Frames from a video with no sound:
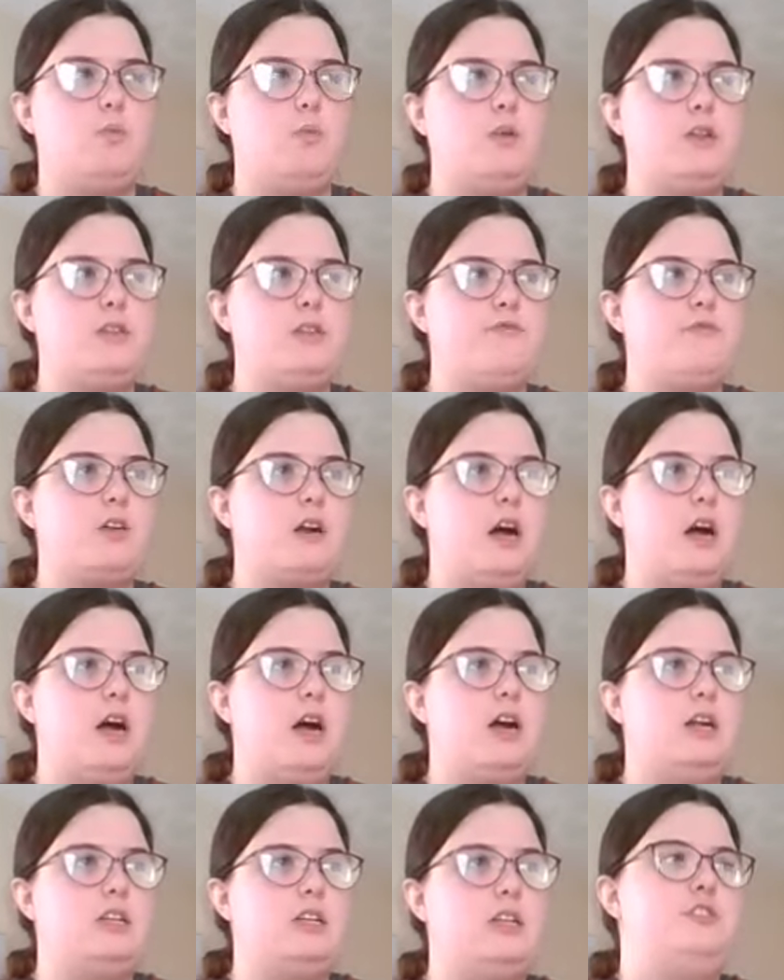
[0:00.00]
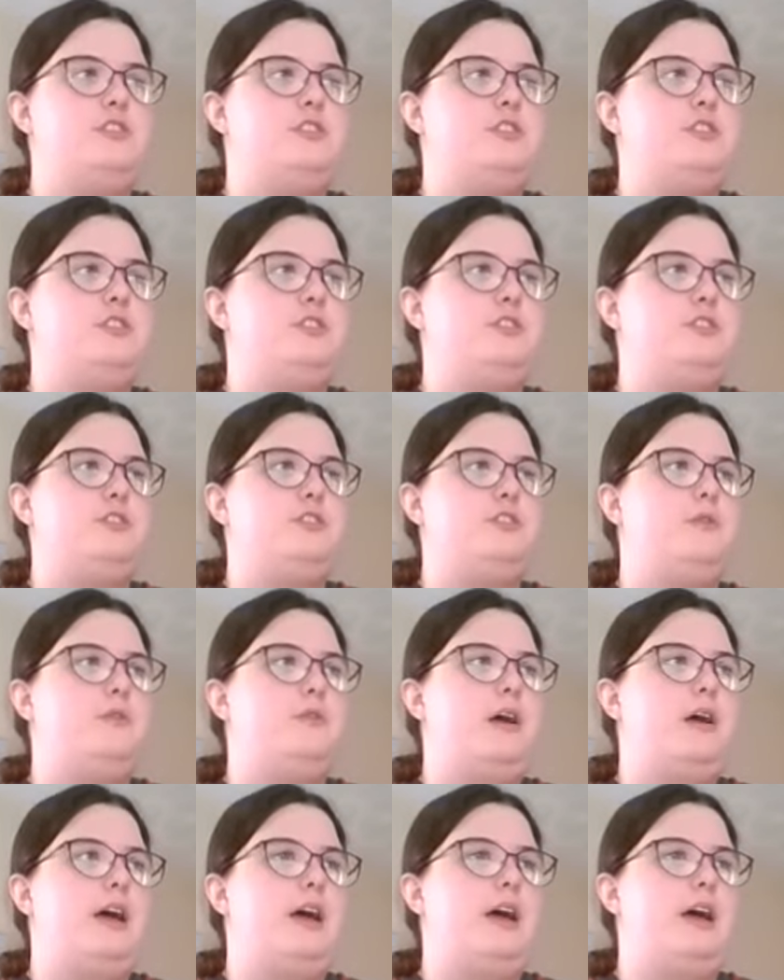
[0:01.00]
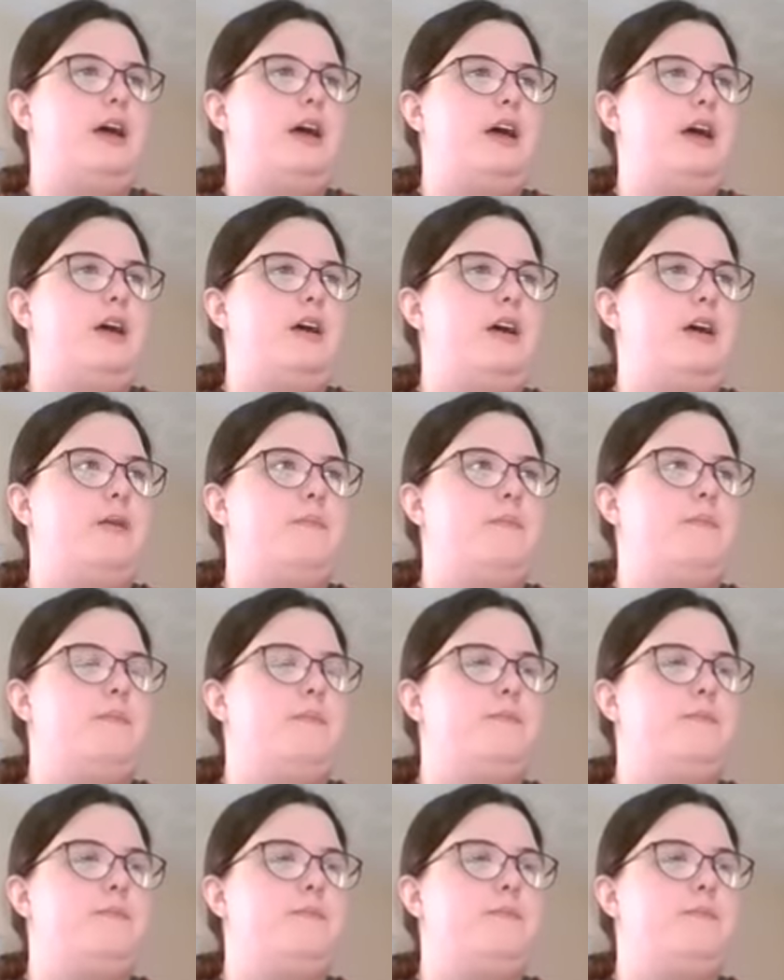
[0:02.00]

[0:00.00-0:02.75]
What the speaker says: With regards to a